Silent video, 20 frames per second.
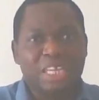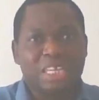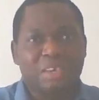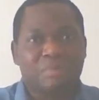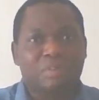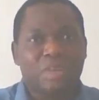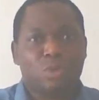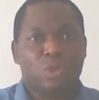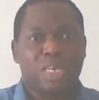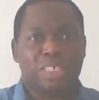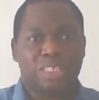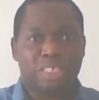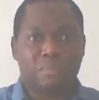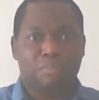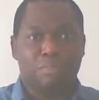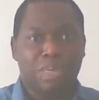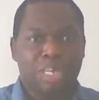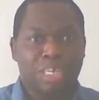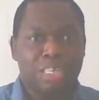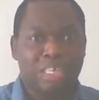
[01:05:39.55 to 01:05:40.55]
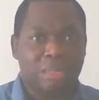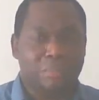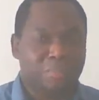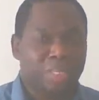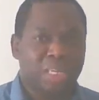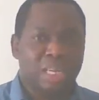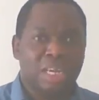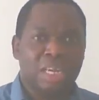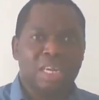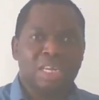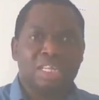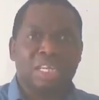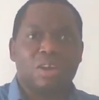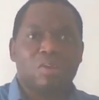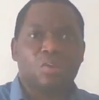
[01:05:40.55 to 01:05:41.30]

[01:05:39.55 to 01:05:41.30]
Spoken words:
individuals in PDP,